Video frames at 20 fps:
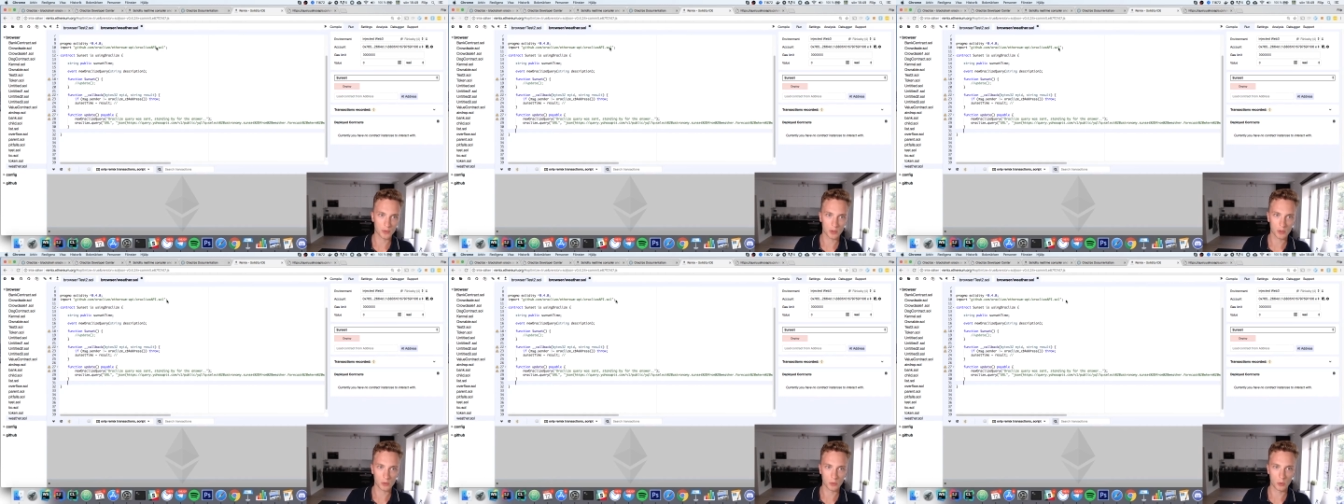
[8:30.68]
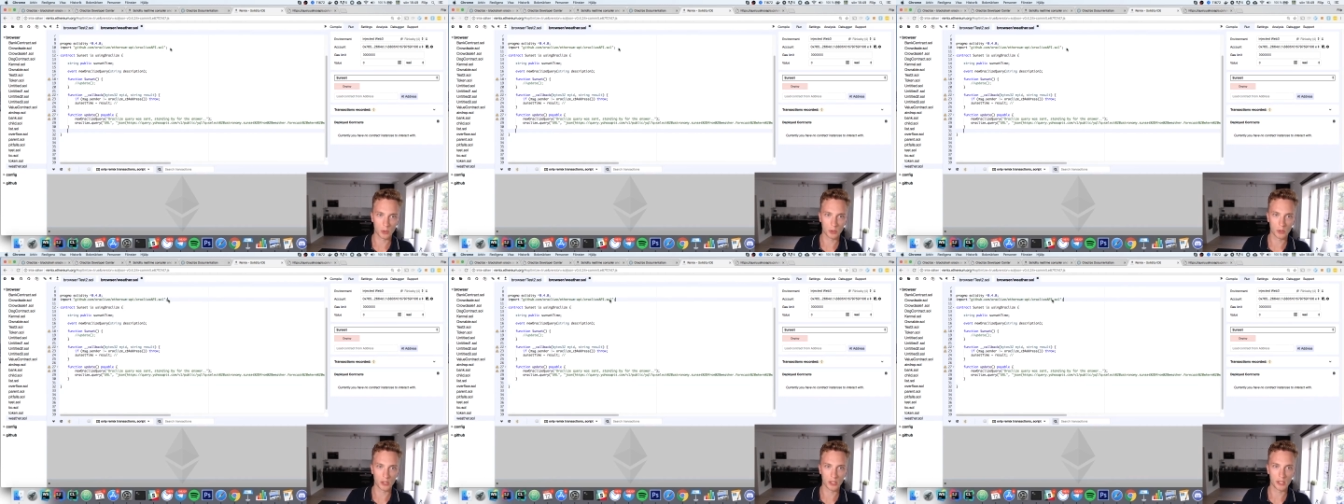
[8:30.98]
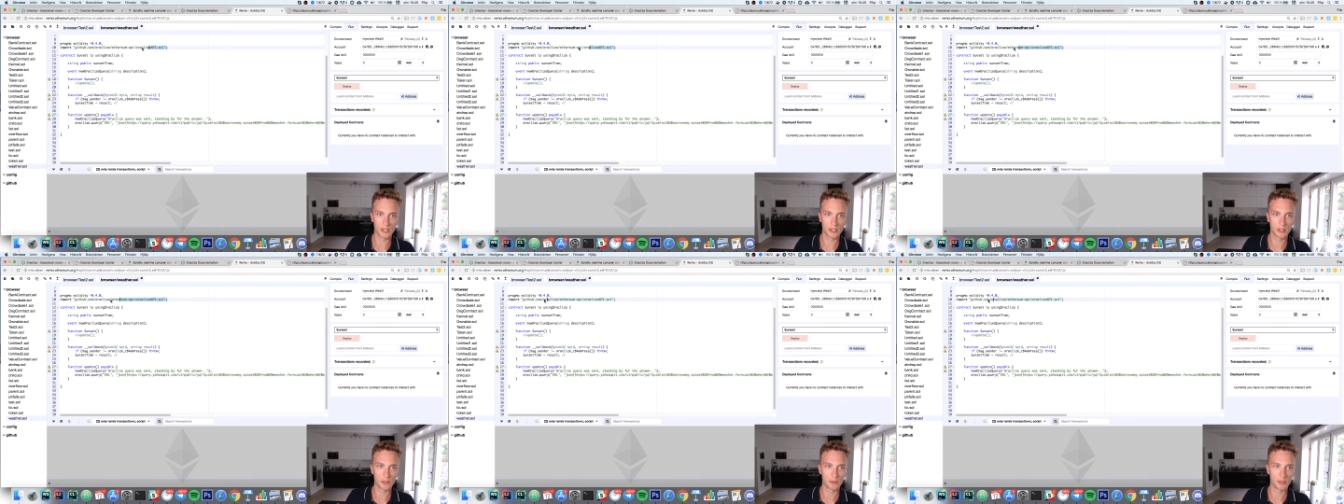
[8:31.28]
what
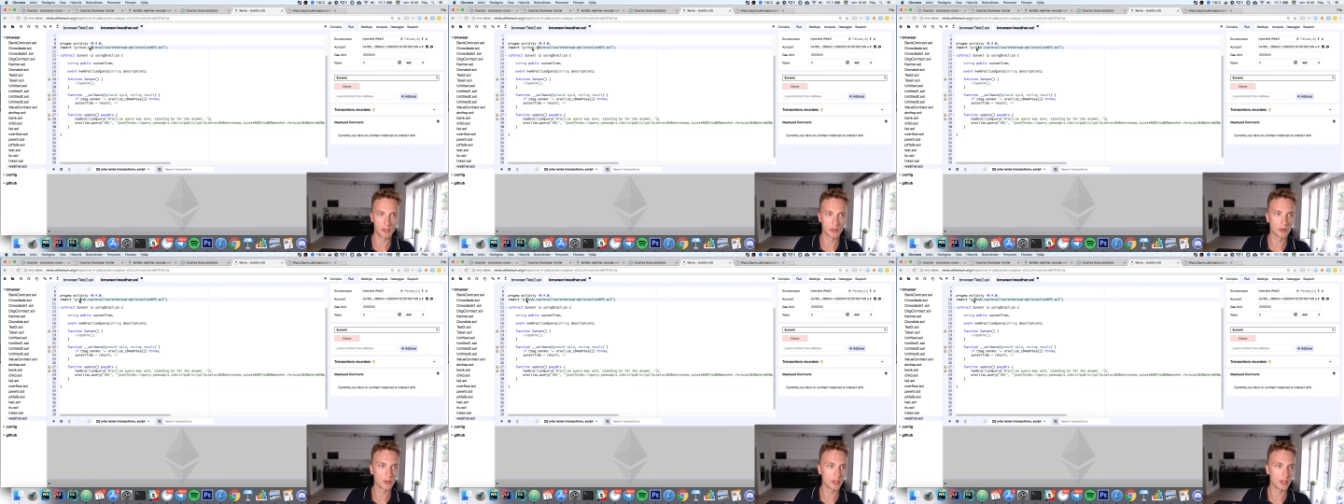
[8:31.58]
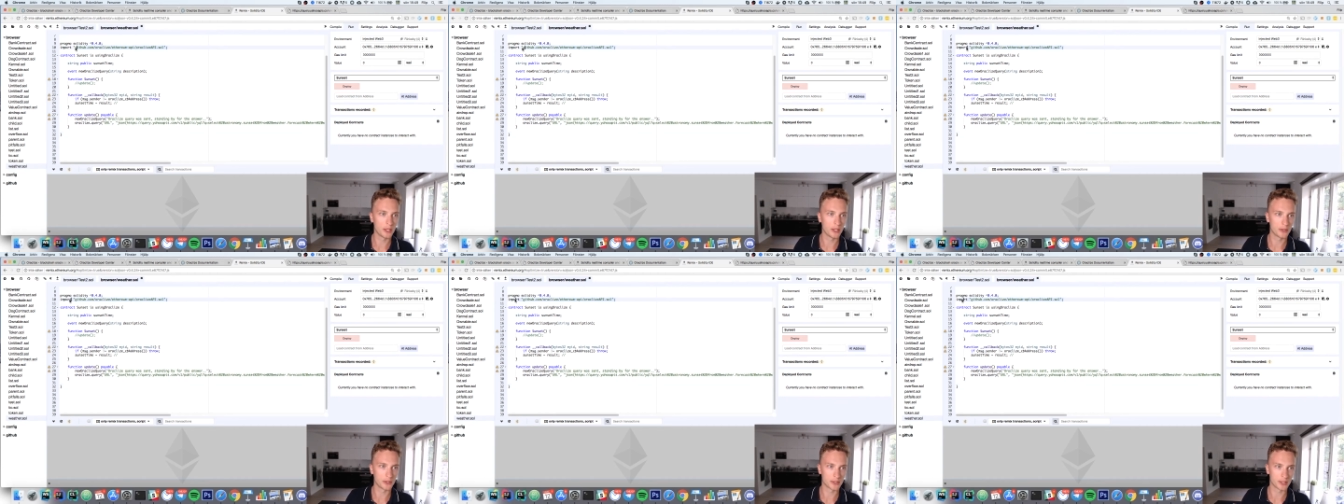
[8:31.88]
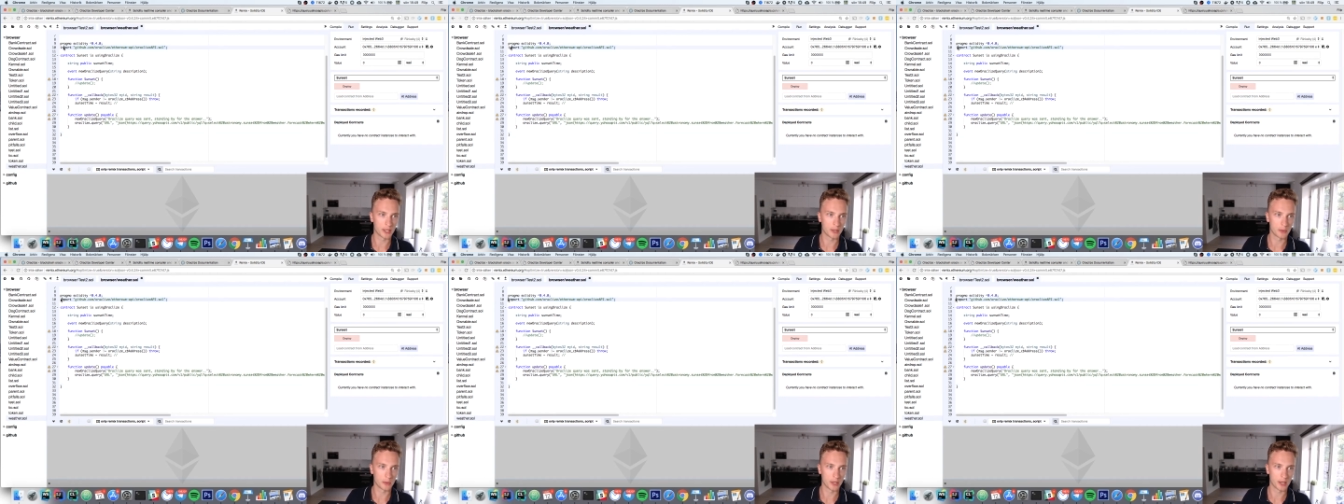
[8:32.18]
is to be noted here is
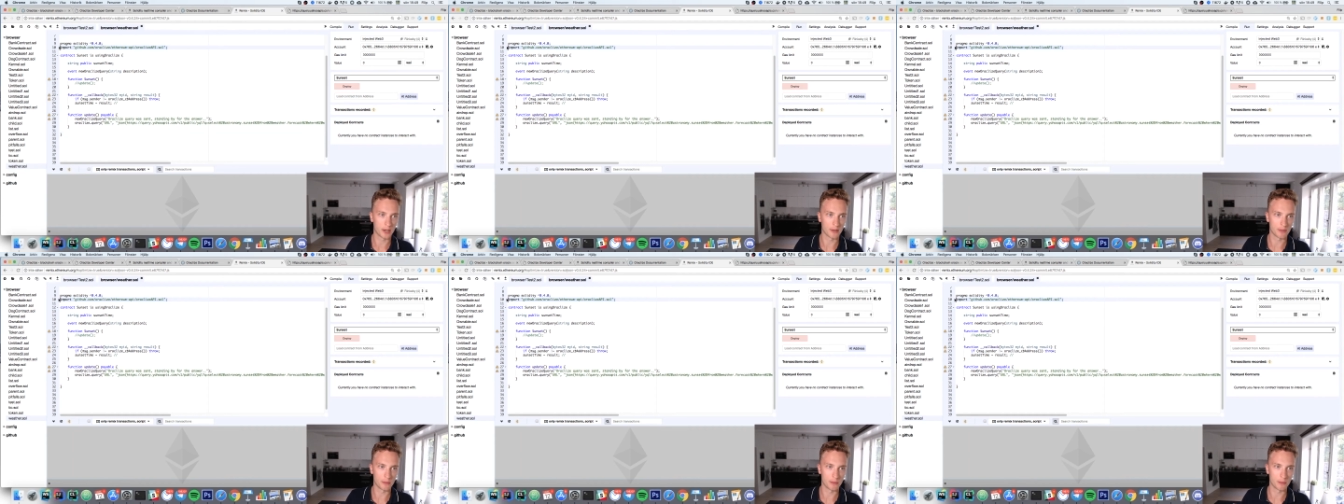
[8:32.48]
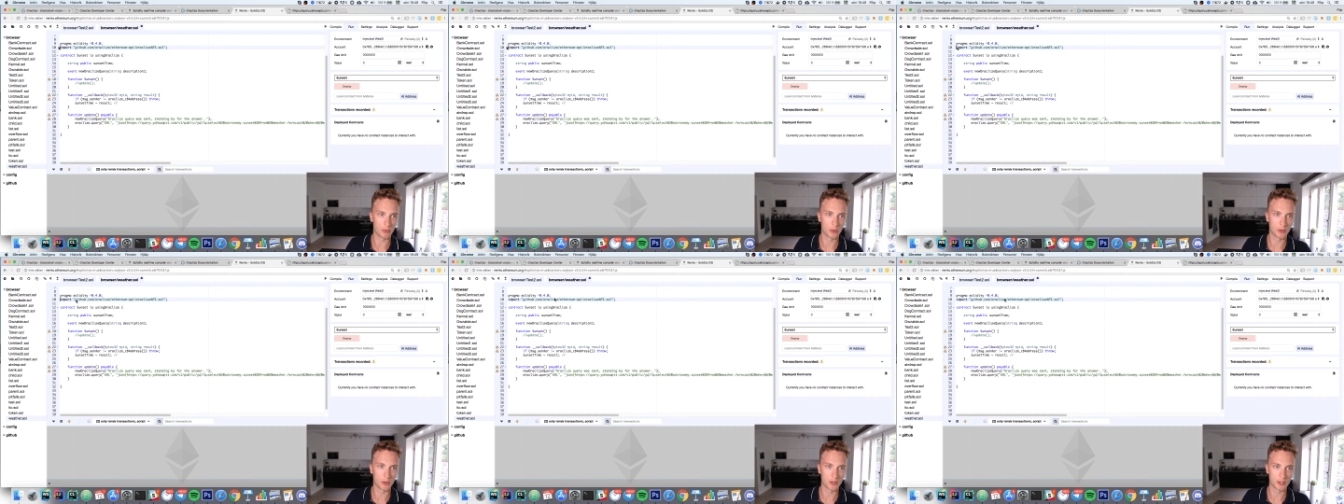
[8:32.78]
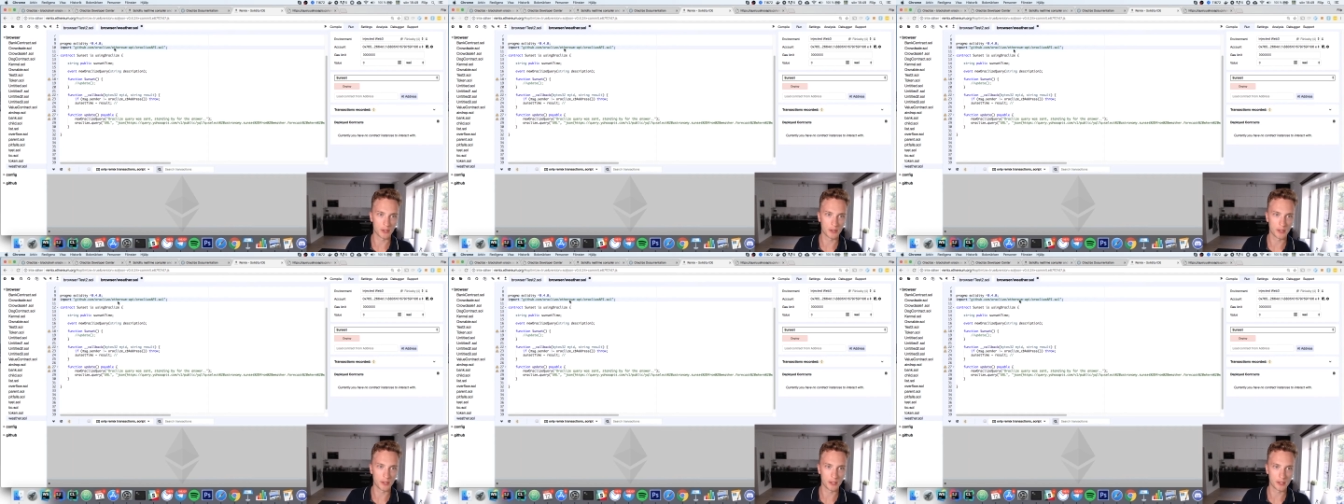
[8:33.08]
that we have
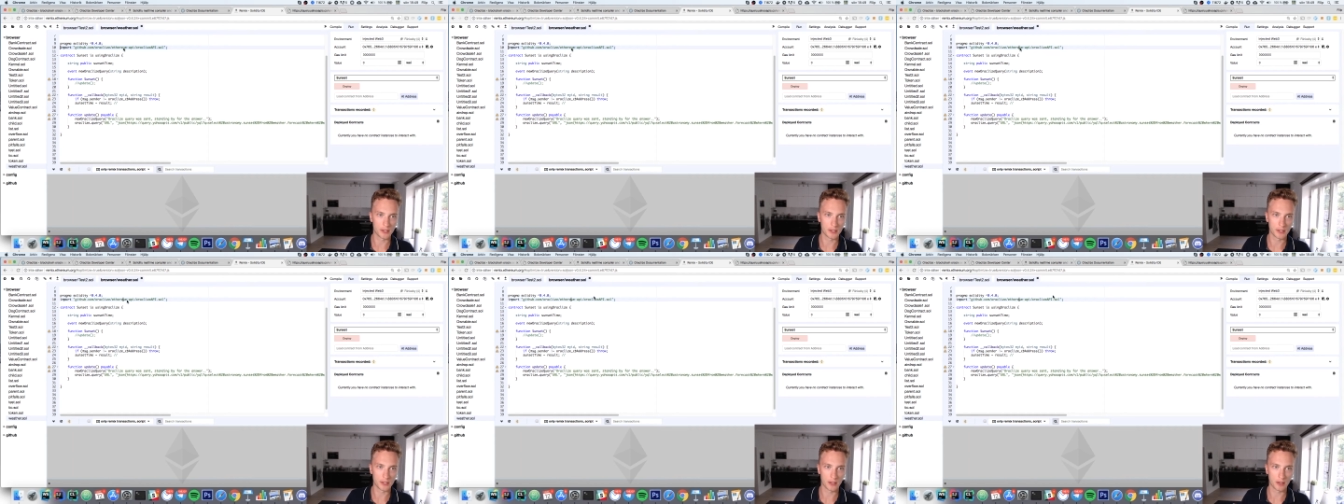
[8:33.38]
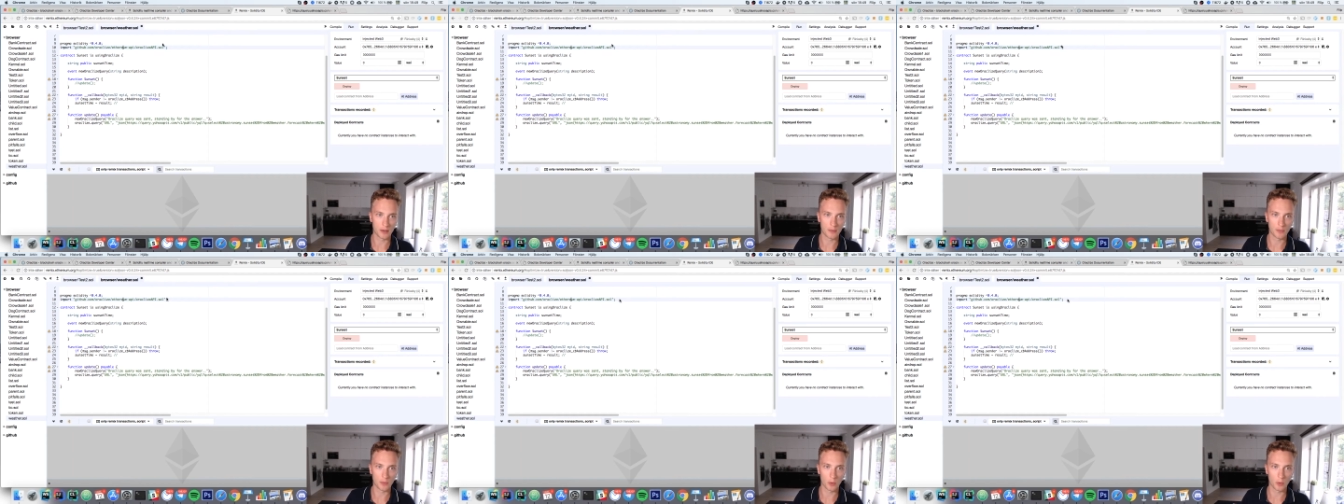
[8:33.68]
imported this uh,